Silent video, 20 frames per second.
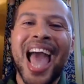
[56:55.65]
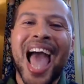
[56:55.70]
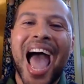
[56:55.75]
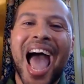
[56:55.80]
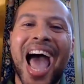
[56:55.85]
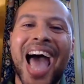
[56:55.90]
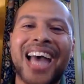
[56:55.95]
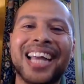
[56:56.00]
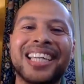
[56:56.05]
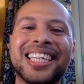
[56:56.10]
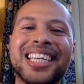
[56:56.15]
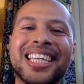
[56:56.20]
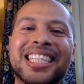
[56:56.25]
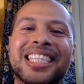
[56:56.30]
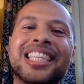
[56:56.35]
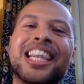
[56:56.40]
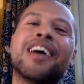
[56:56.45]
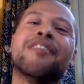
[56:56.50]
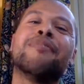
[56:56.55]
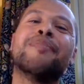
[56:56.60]
and he's
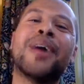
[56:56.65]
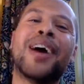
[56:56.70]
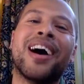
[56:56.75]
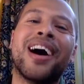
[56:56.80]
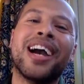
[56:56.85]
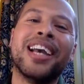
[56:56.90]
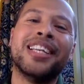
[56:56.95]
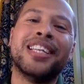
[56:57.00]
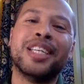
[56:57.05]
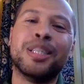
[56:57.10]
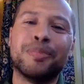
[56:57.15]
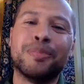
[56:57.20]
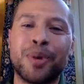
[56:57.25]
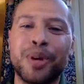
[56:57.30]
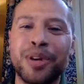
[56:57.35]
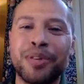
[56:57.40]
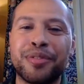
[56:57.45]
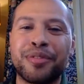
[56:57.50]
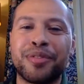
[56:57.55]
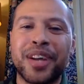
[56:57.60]
left behind his
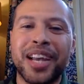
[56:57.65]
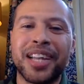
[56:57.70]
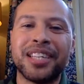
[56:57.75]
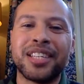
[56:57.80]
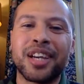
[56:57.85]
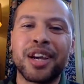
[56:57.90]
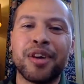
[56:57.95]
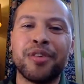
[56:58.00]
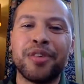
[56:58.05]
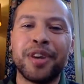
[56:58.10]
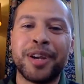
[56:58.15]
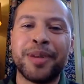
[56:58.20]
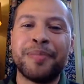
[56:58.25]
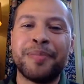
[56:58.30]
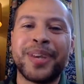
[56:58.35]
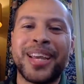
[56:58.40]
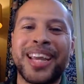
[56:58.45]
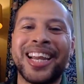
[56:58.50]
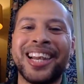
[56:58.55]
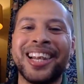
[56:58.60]
boyfriend Karim
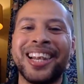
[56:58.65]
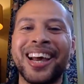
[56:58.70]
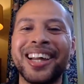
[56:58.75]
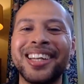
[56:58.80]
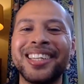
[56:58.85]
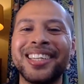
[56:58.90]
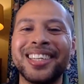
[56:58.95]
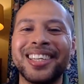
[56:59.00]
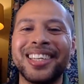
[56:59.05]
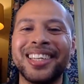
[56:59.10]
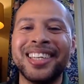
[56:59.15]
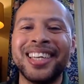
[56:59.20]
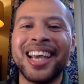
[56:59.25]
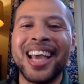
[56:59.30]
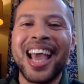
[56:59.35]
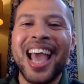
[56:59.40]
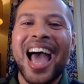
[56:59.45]
in London,